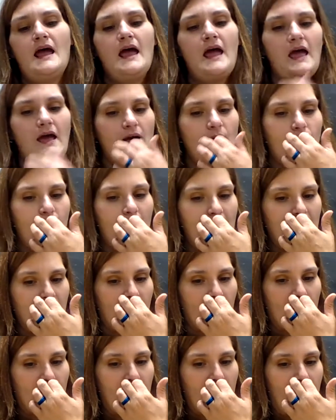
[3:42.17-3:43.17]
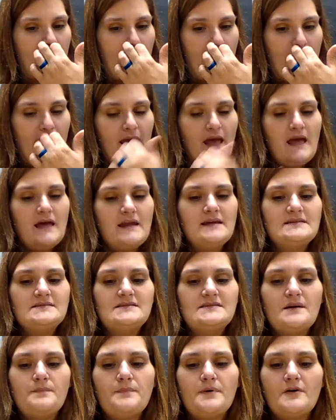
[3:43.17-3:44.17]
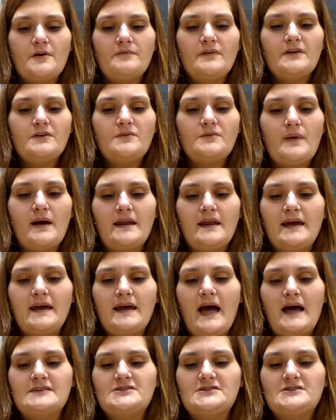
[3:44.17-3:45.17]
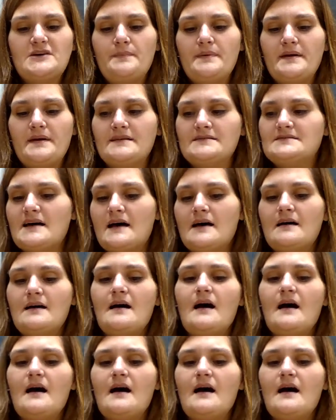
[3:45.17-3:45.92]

a waiter. It is the perfect way to catch a pizza.